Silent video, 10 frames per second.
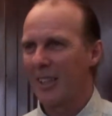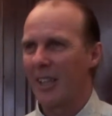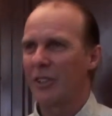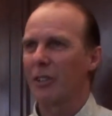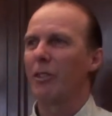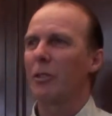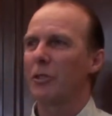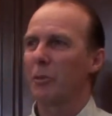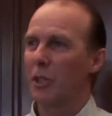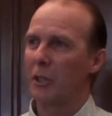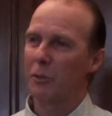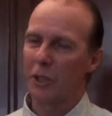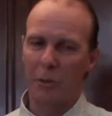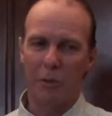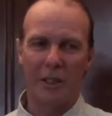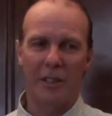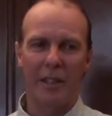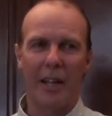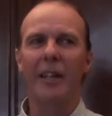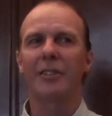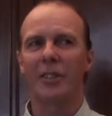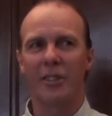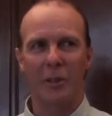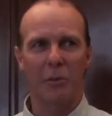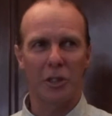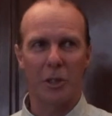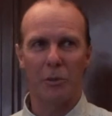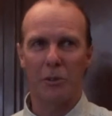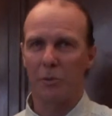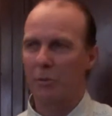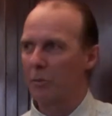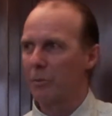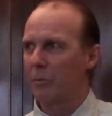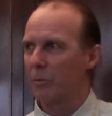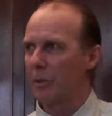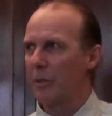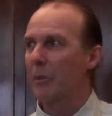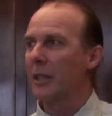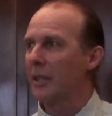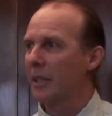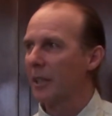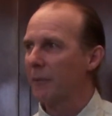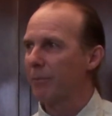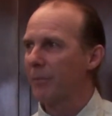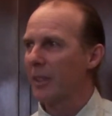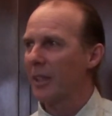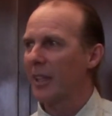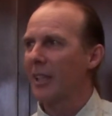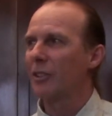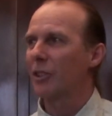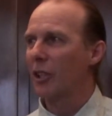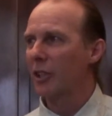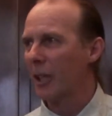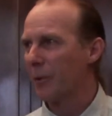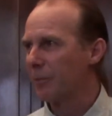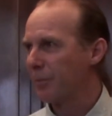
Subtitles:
And she wrote, and she was in ecstasy when she was with me in Stockholm.